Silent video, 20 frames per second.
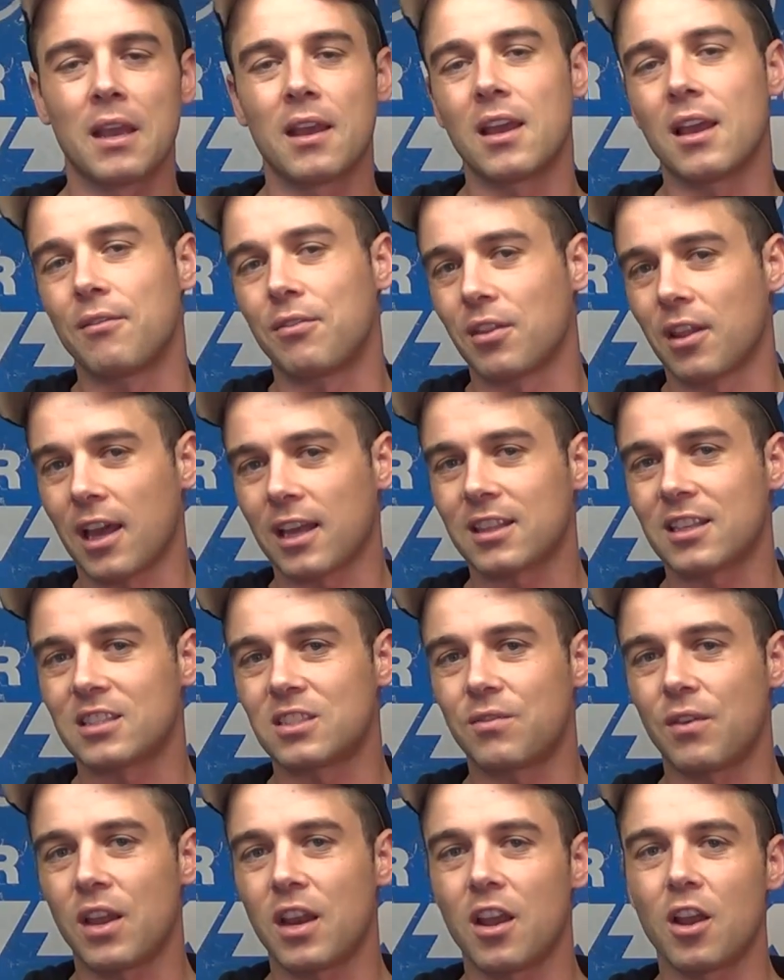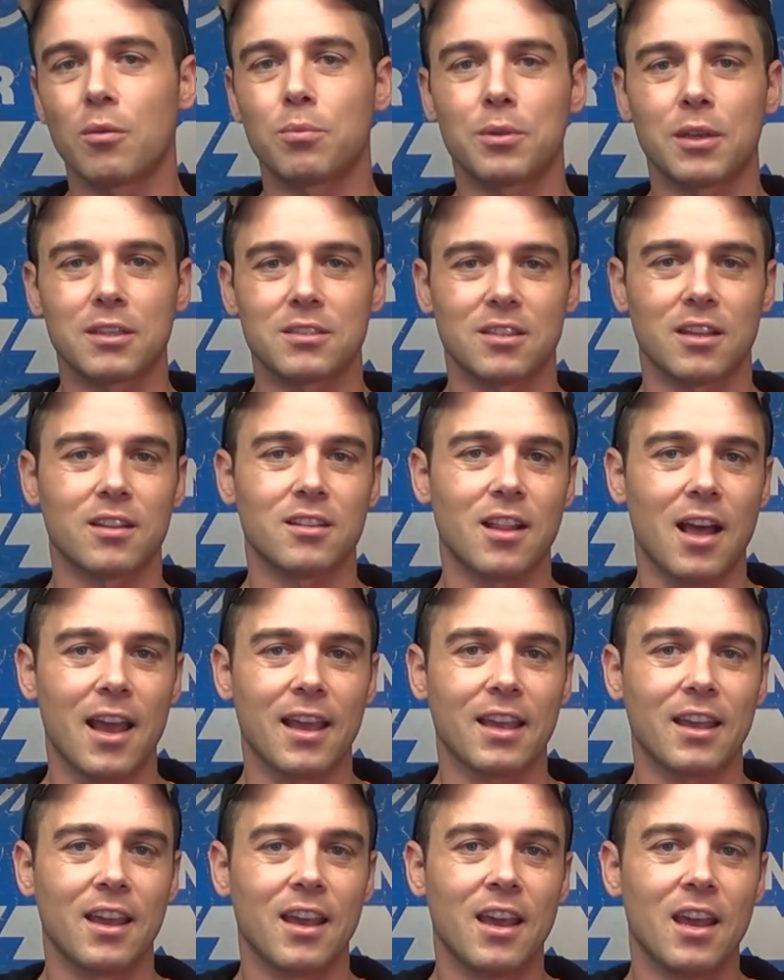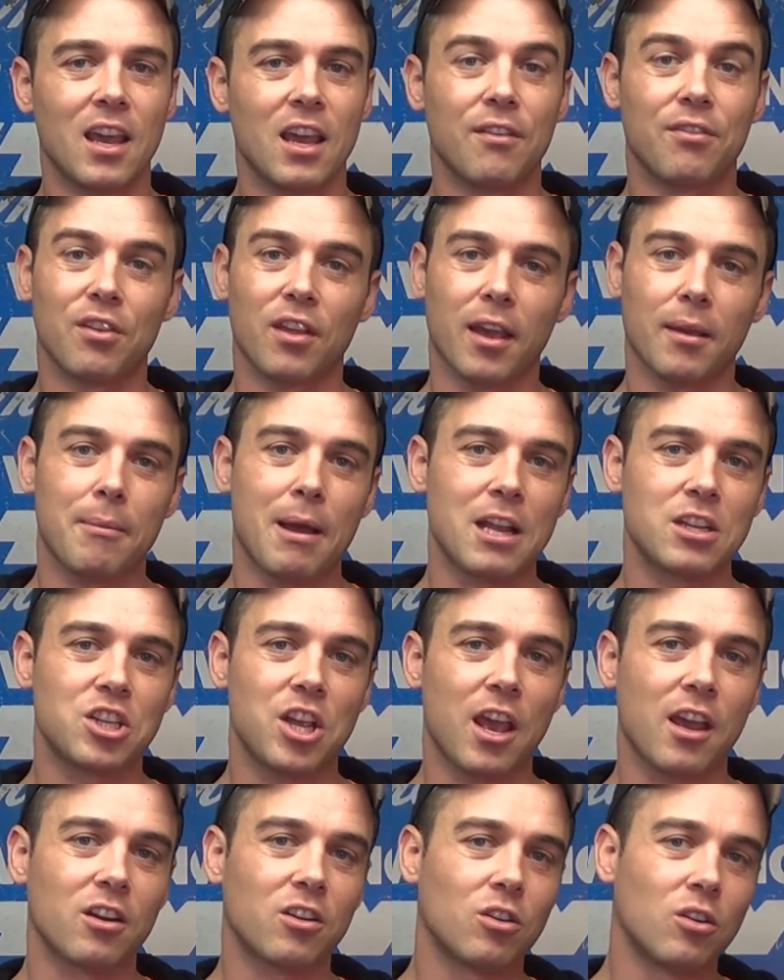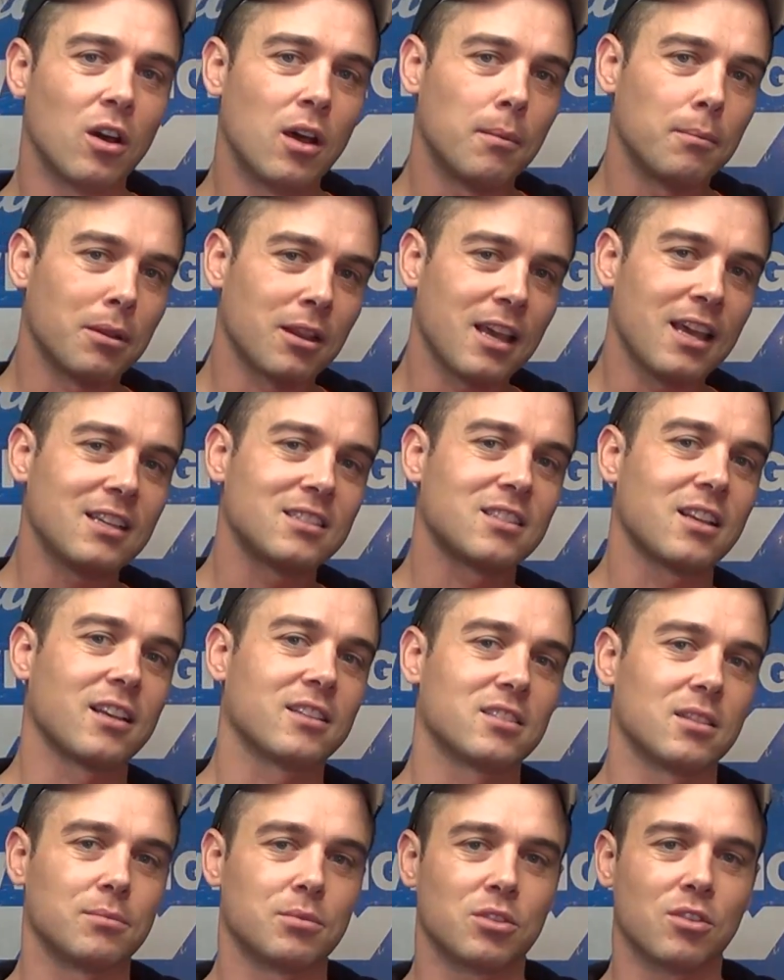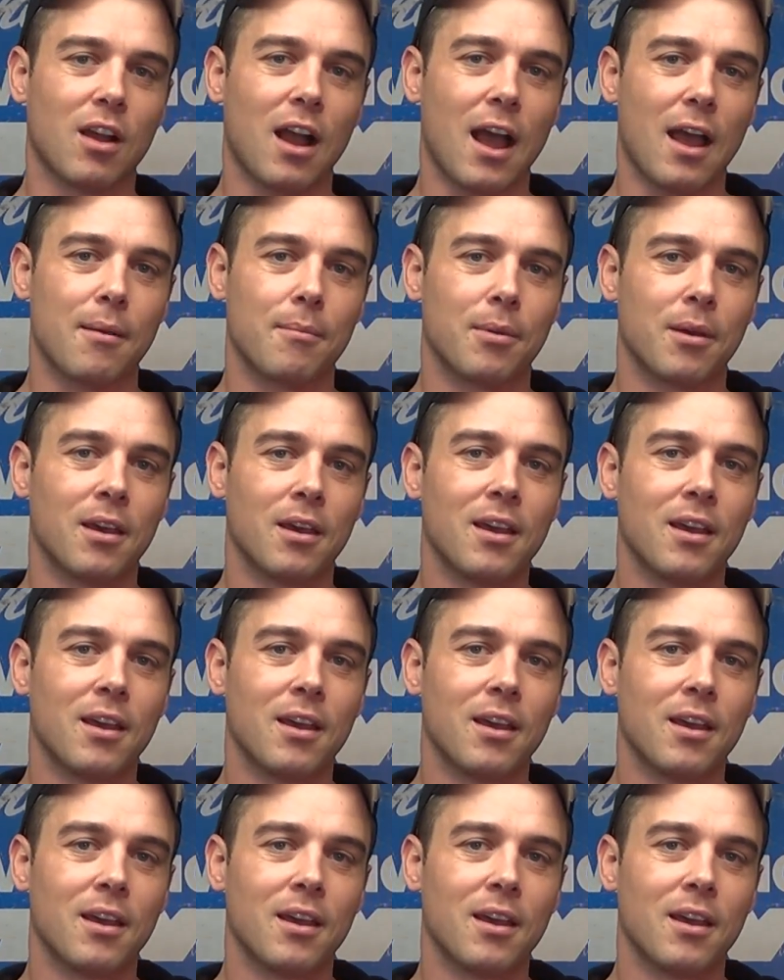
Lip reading: If you like this video, please click like. If you like my channel, please click subscribe.